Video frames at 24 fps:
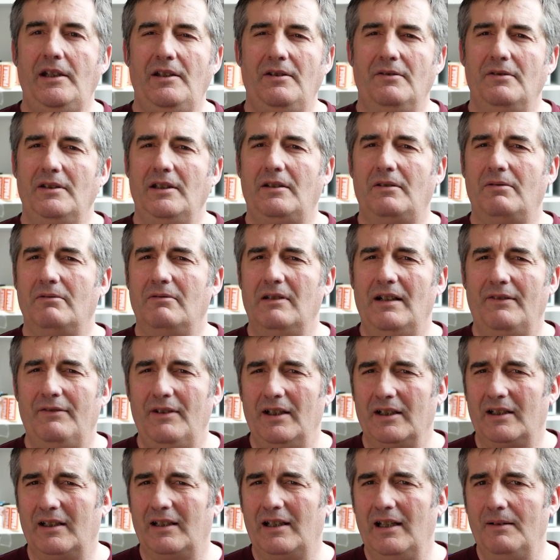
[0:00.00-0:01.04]
you need to
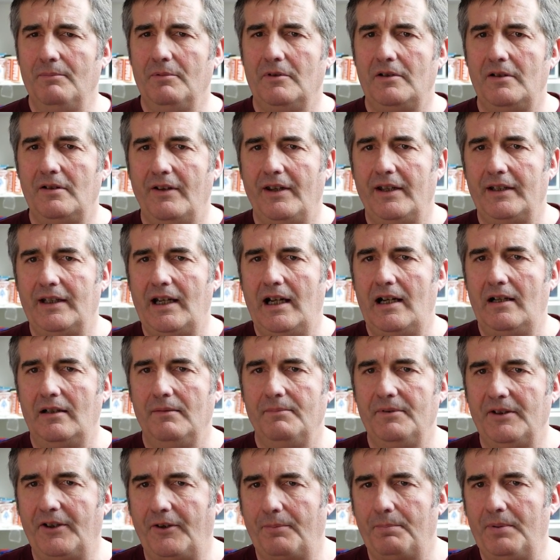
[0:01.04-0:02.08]
have like cables that
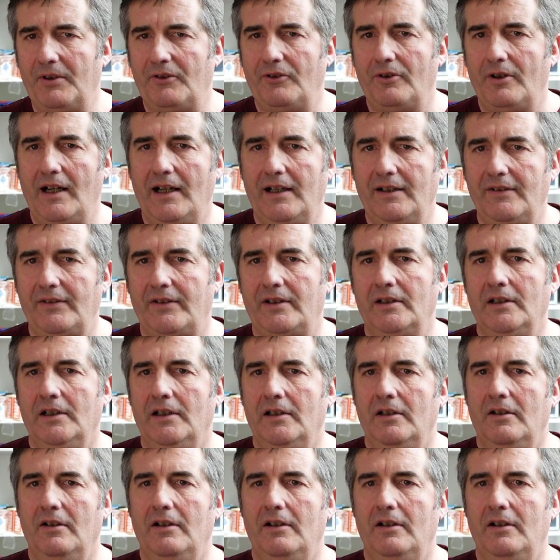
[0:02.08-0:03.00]
are a bit specialized.